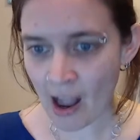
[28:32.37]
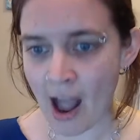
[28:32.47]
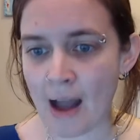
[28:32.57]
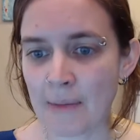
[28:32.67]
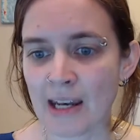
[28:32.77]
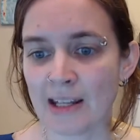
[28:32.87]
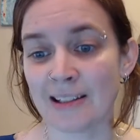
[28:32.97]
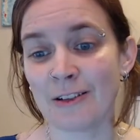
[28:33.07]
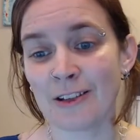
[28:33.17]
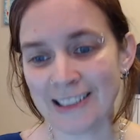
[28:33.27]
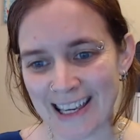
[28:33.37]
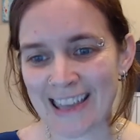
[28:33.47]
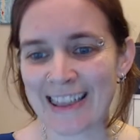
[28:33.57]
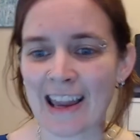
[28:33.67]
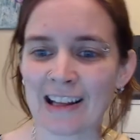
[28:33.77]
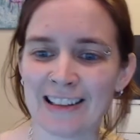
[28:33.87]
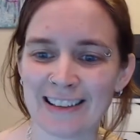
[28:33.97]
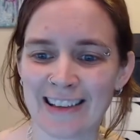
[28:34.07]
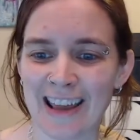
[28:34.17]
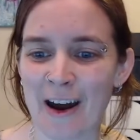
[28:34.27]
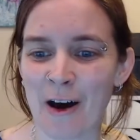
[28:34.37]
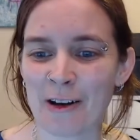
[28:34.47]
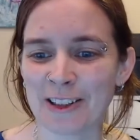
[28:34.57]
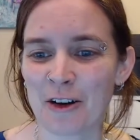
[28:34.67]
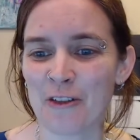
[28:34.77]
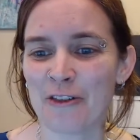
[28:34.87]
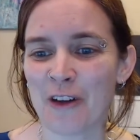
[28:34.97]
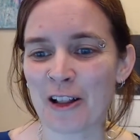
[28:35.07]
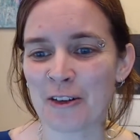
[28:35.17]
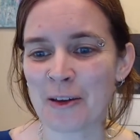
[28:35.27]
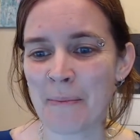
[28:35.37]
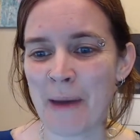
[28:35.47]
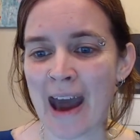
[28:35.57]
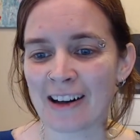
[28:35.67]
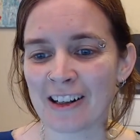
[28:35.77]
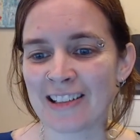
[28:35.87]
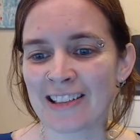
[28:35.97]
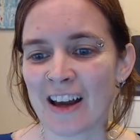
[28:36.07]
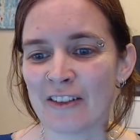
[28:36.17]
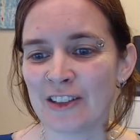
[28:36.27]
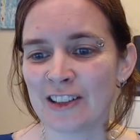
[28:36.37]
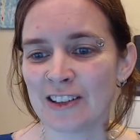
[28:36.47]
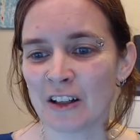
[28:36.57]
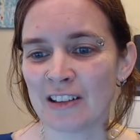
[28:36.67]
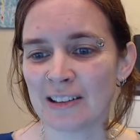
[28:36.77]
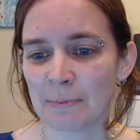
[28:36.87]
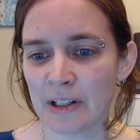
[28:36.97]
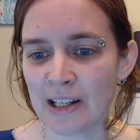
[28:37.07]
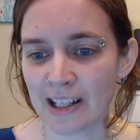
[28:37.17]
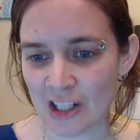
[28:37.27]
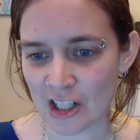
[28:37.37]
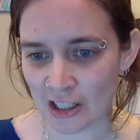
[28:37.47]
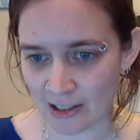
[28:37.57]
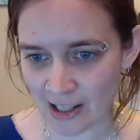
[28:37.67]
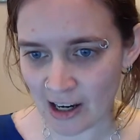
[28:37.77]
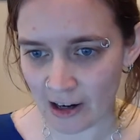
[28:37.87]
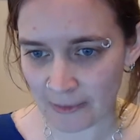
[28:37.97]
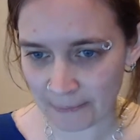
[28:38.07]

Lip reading: And as you can see, they also follow the patterns of Stull's prediction here.